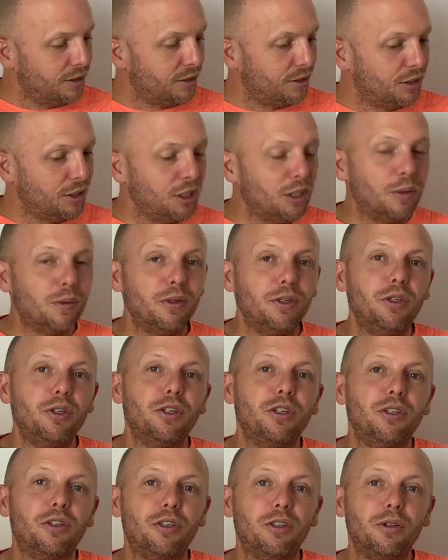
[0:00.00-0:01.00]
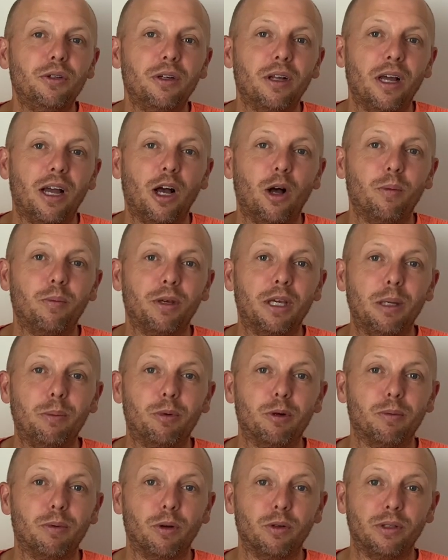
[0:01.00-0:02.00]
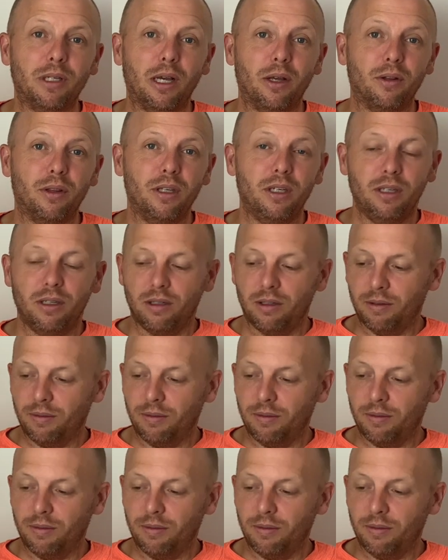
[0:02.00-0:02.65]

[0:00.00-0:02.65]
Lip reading: Do you know what you could do to help keep your bones healthy?